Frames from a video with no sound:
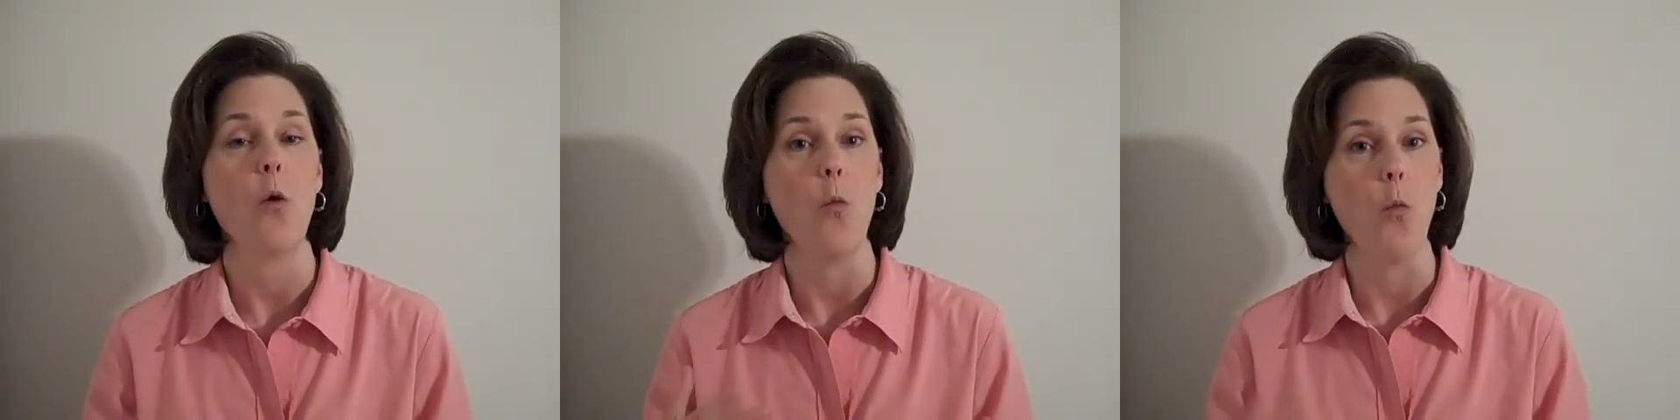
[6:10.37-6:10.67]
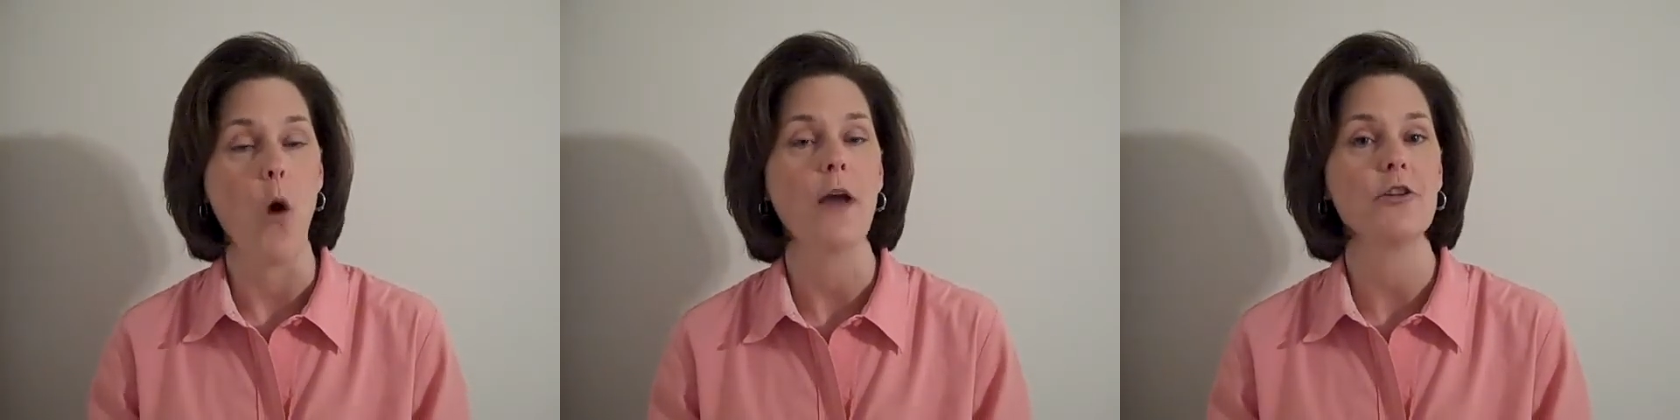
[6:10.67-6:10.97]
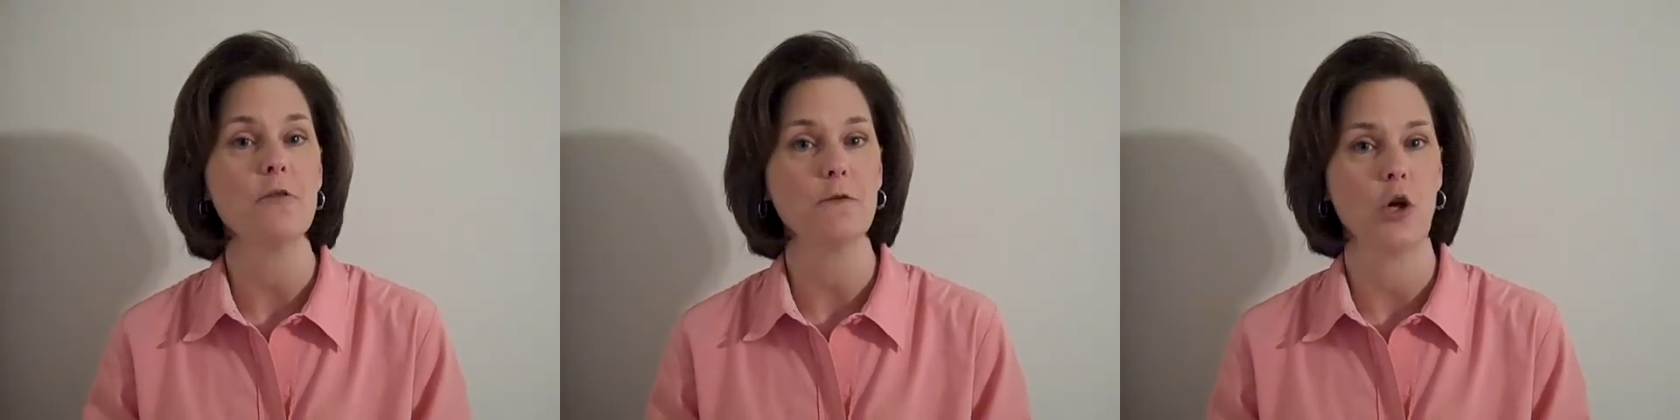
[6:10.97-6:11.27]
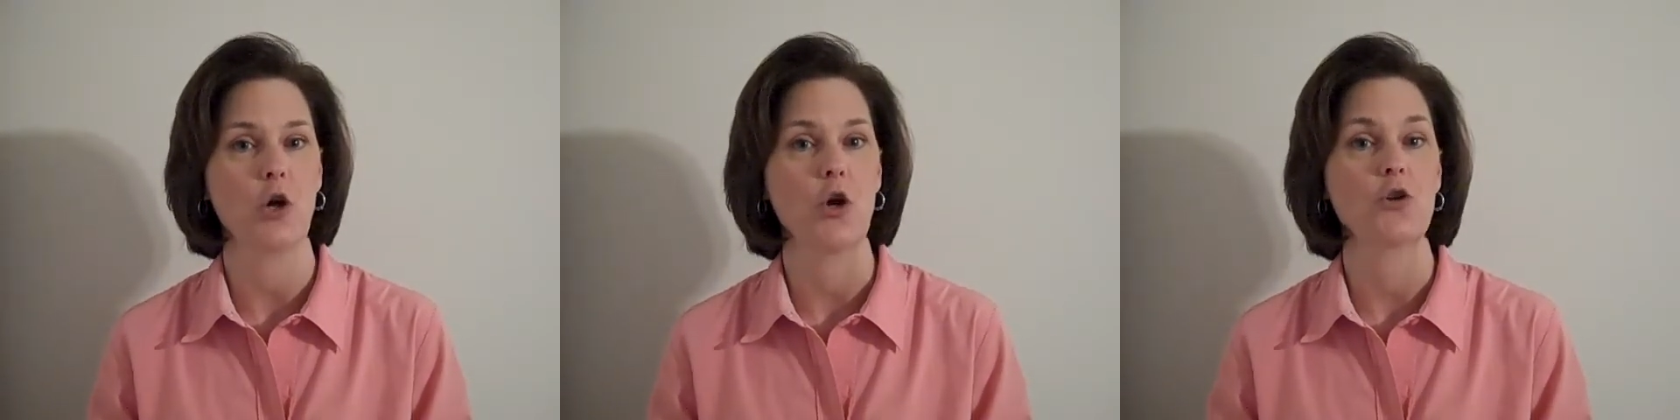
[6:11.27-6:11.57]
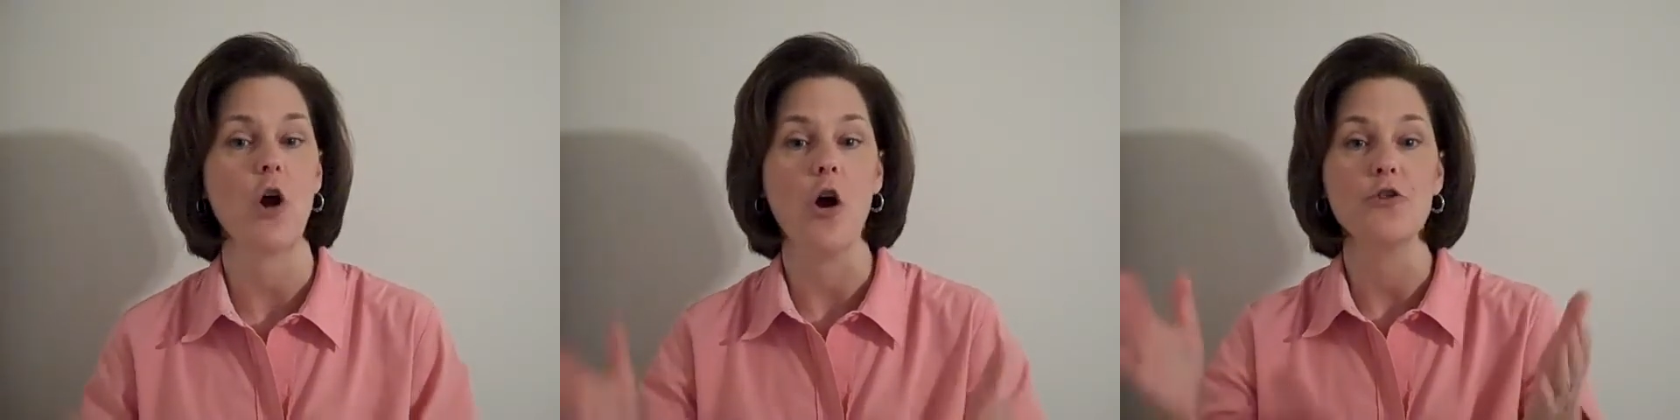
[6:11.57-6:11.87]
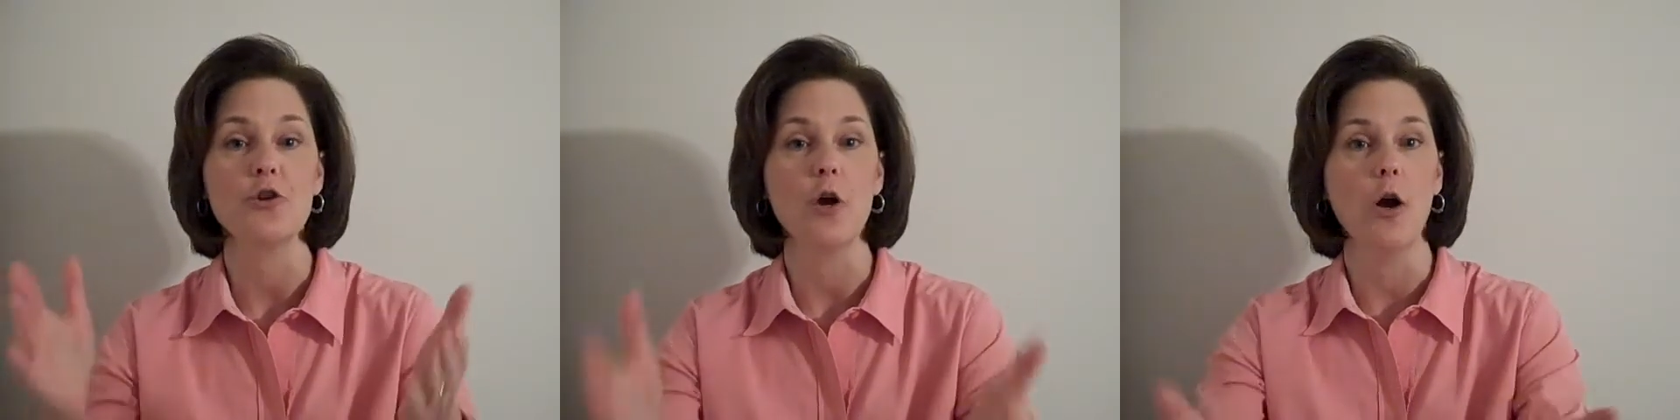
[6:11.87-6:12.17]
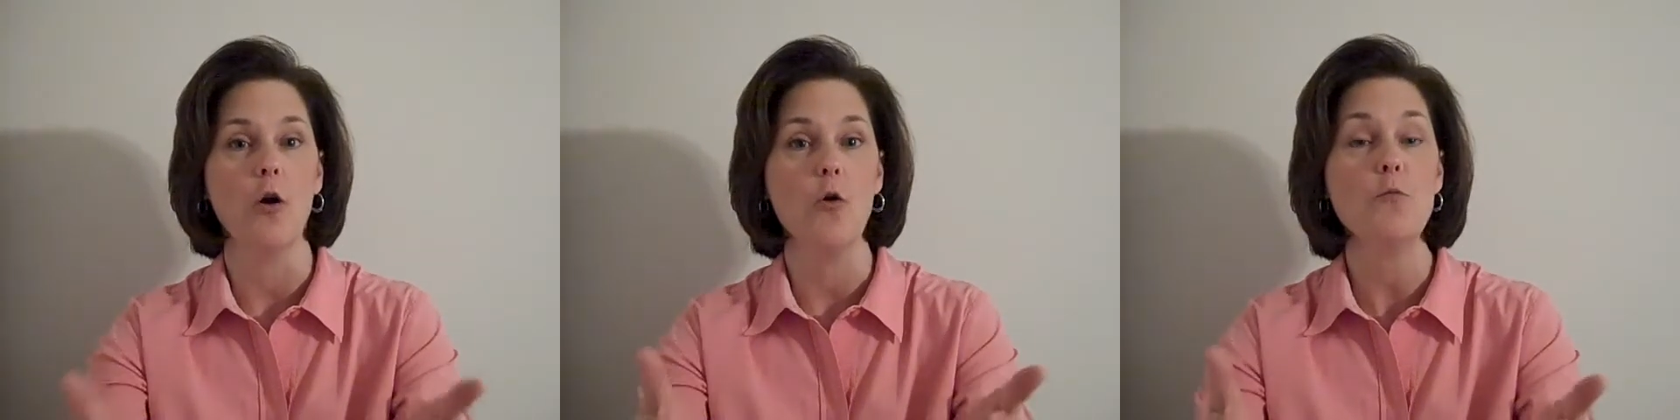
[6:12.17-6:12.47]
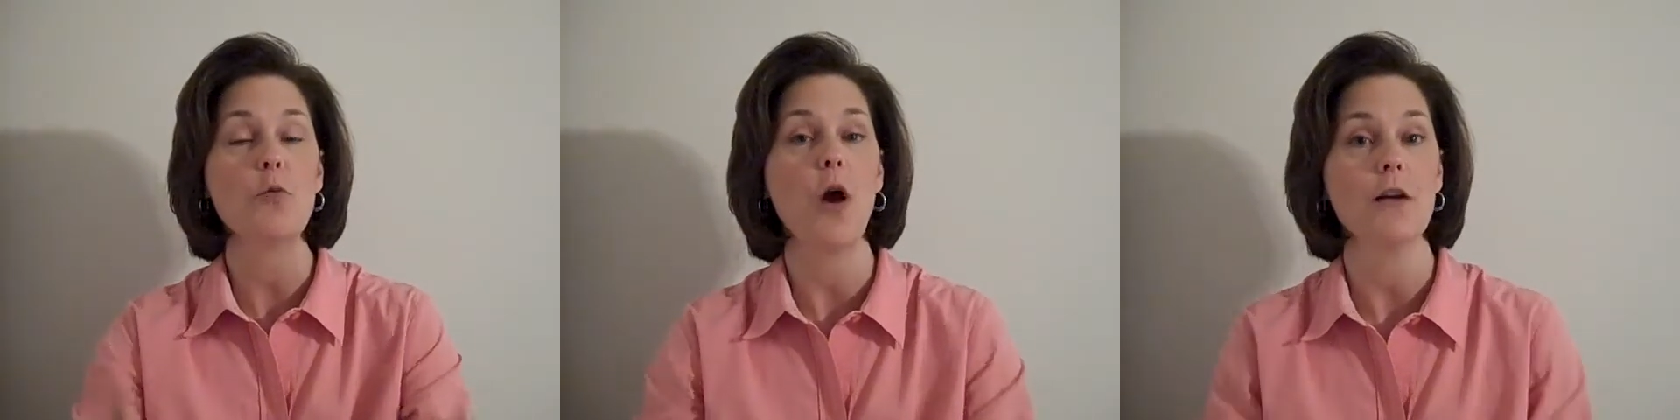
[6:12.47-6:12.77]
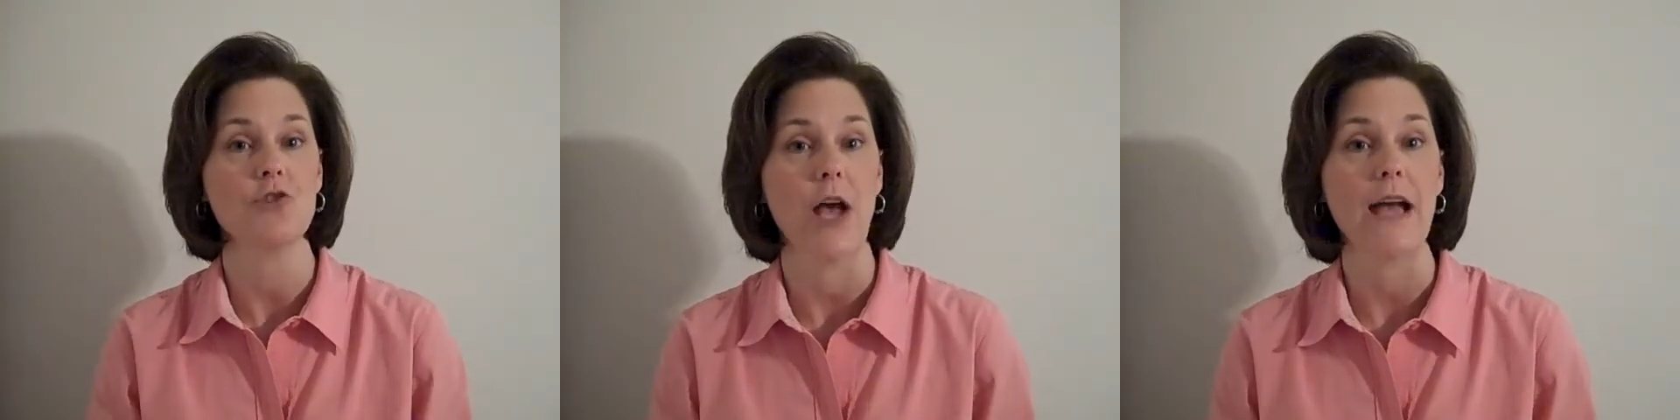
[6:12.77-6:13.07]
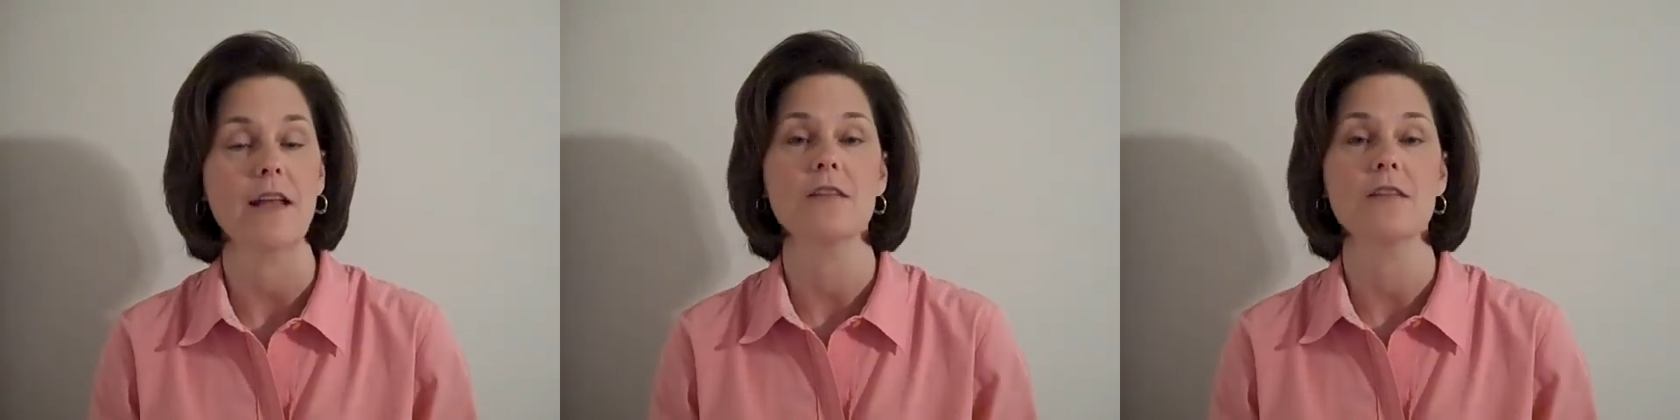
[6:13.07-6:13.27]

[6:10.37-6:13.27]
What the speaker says: what you've learned on your own project